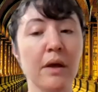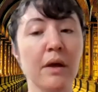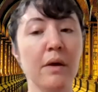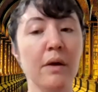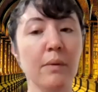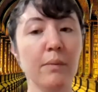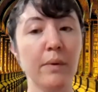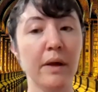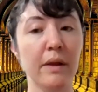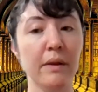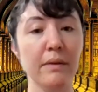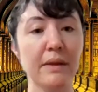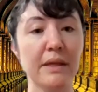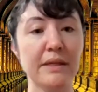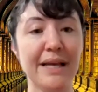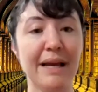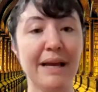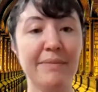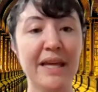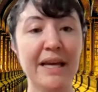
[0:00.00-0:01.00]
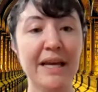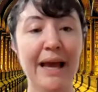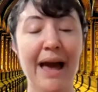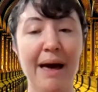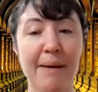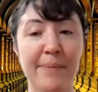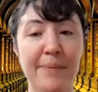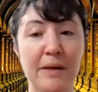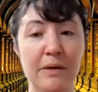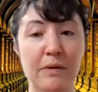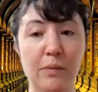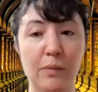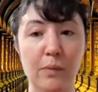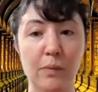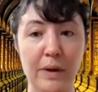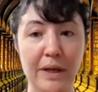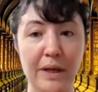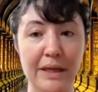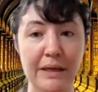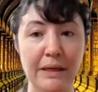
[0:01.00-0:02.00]
Well, the same thing happened
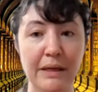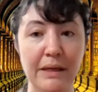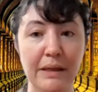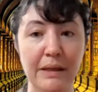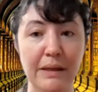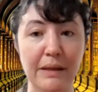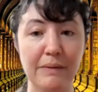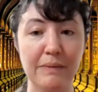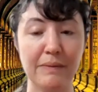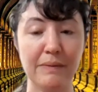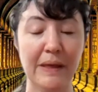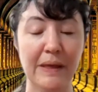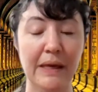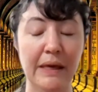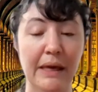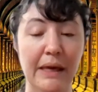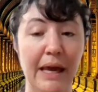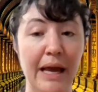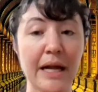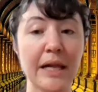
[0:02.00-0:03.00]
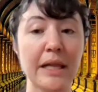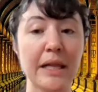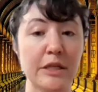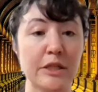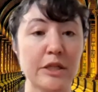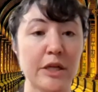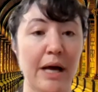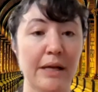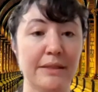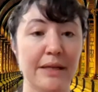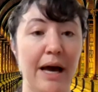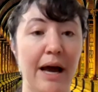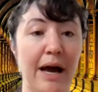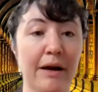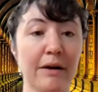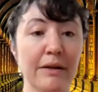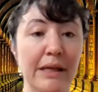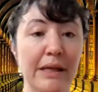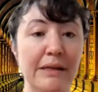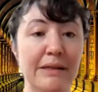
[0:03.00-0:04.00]
when the English got to
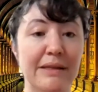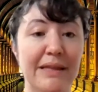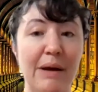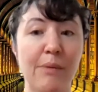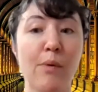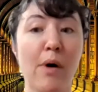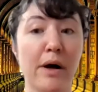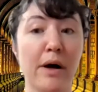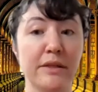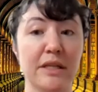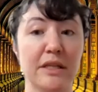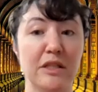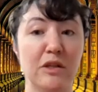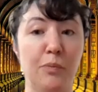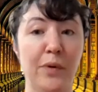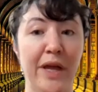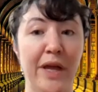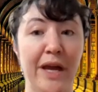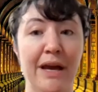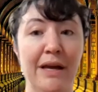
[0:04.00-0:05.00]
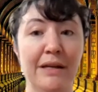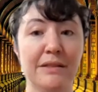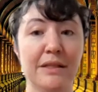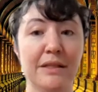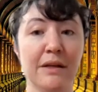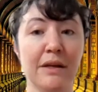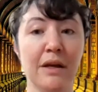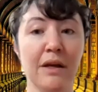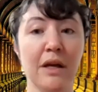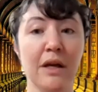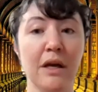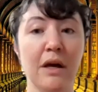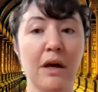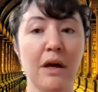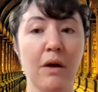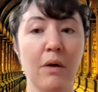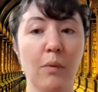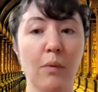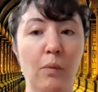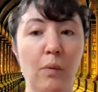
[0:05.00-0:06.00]
Ireland. They wanted to plant
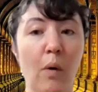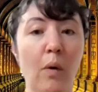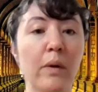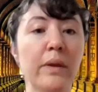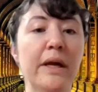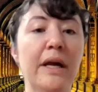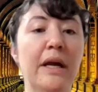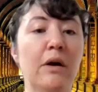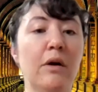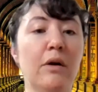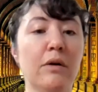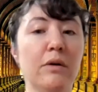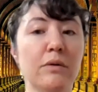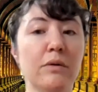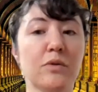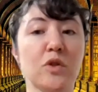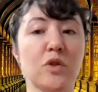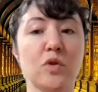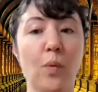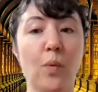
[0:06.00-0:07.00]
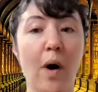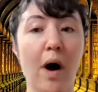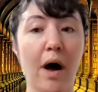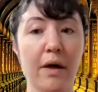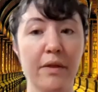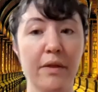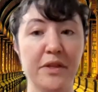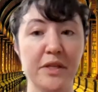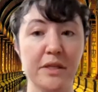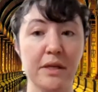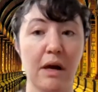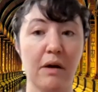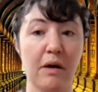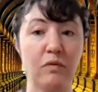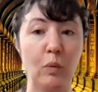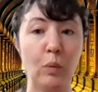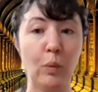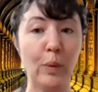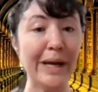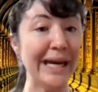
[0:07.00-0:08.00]
rolling swaths of
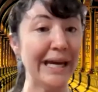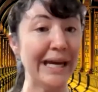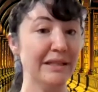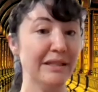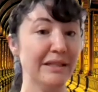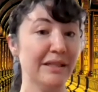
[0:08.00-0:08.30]
wheat